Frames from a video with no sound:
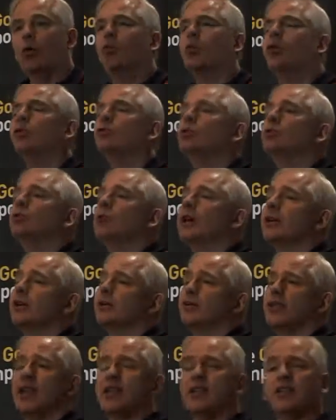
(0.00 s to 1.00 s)
World War I
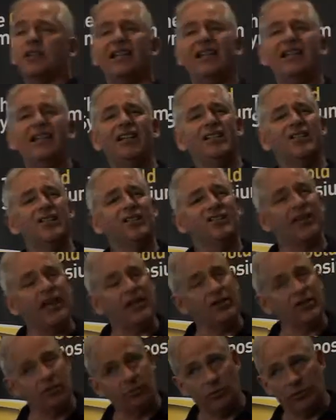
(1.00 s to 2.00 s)
created an
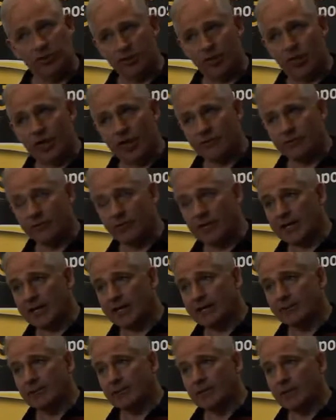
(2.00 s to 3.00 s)
insatiable desire for
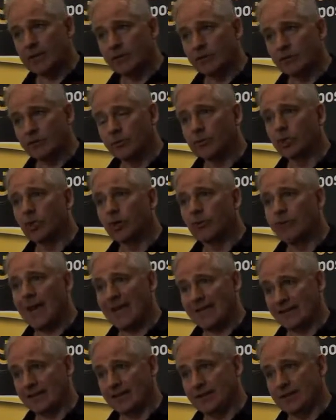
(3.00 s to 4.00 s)
money from the
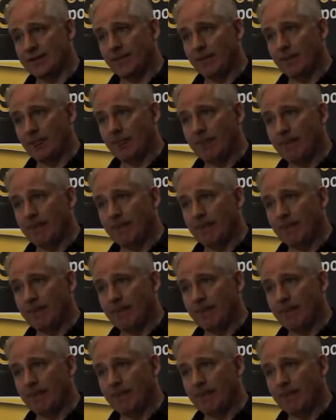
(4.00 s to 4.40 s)
combatants.